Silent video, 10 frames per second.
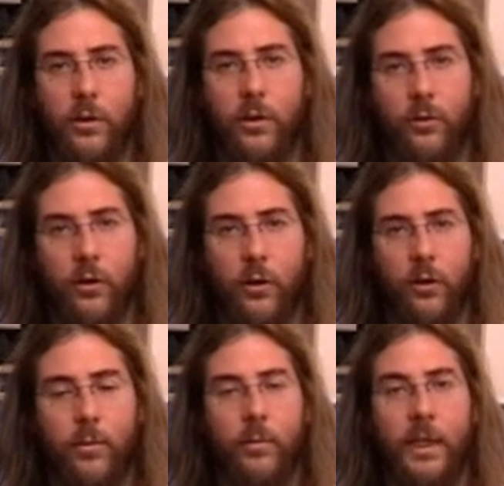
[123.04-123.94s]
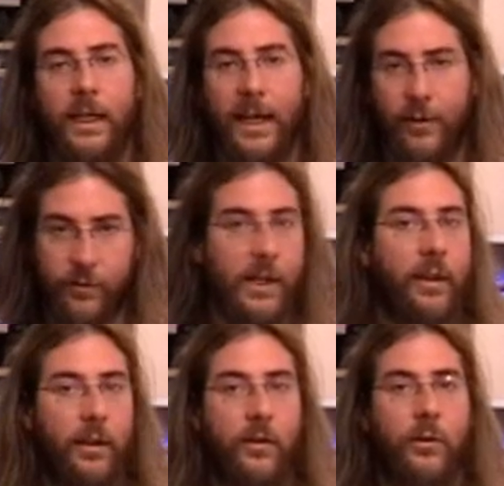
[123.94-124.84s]
in your control room have
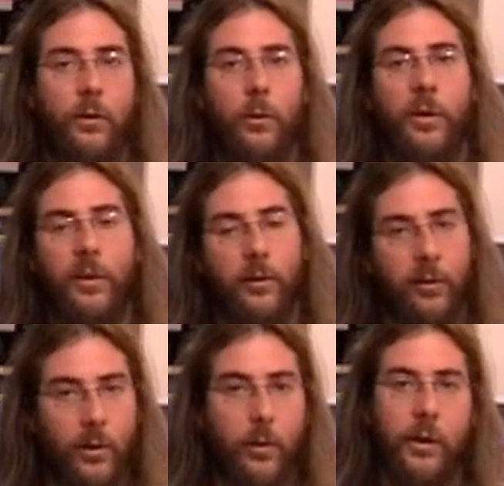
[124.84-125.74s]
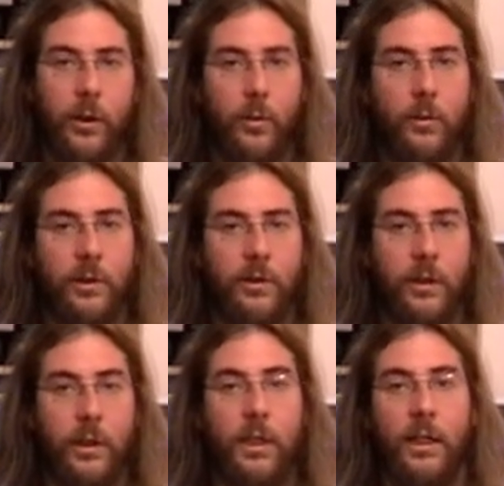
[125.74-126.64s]
nothing to do with your recording
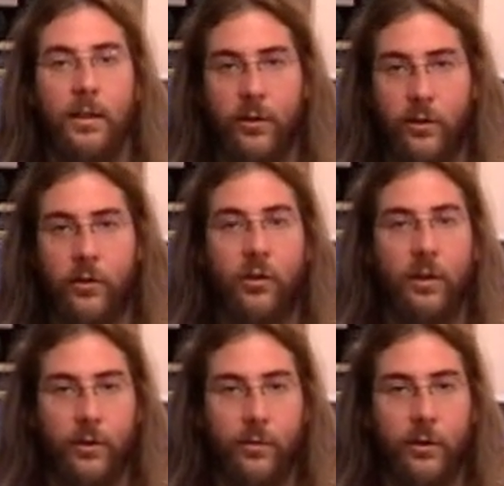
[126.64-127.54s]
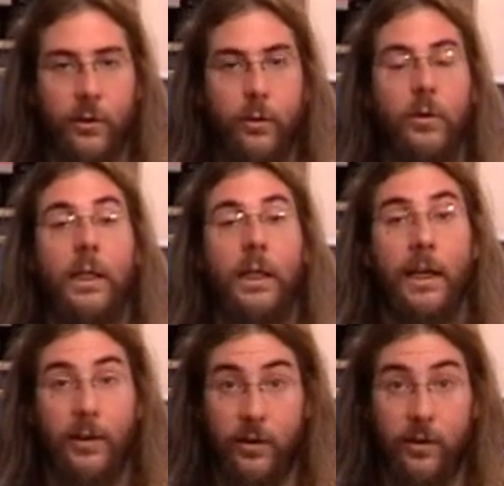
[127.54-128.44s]
quality. This is just for you
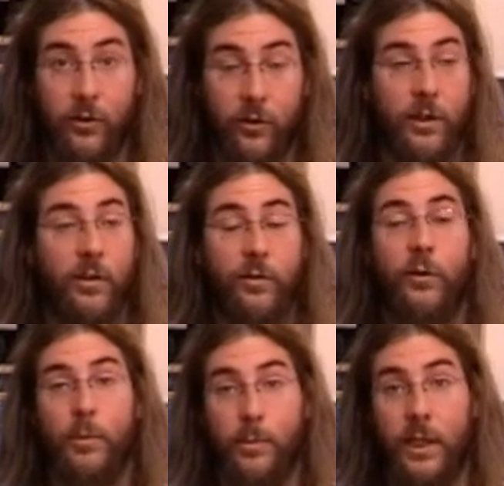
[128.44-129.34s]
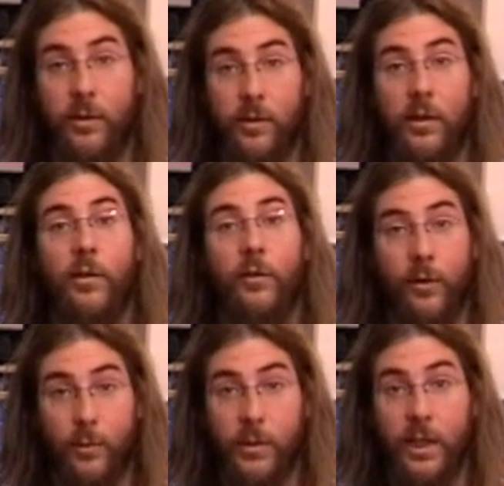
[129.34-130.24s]
and this is just for the mix.
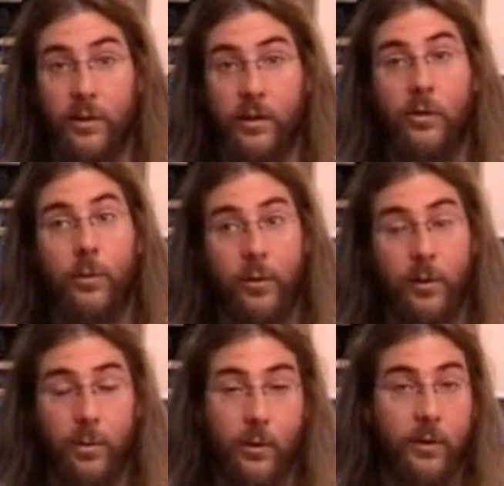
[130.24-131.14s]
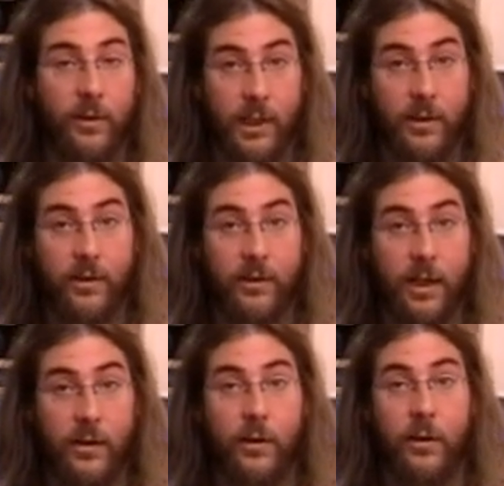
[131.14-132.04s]
For the mix it's very important that this
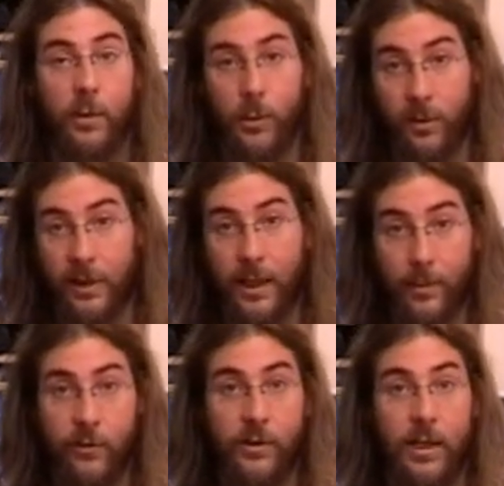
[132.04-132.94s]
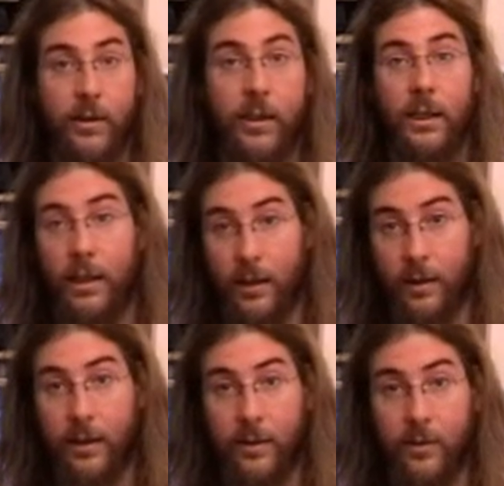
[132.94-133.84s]
sound good, but we'll come to that in
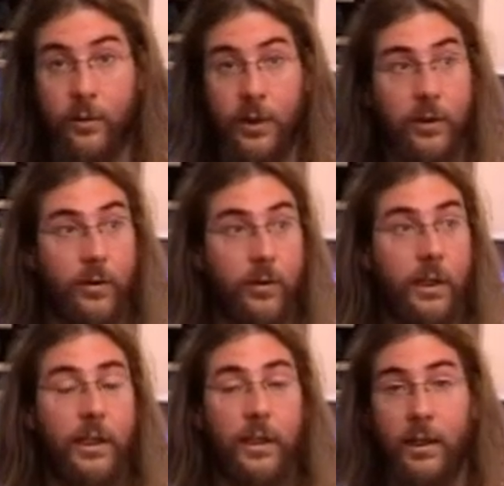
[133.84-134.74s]
a later video.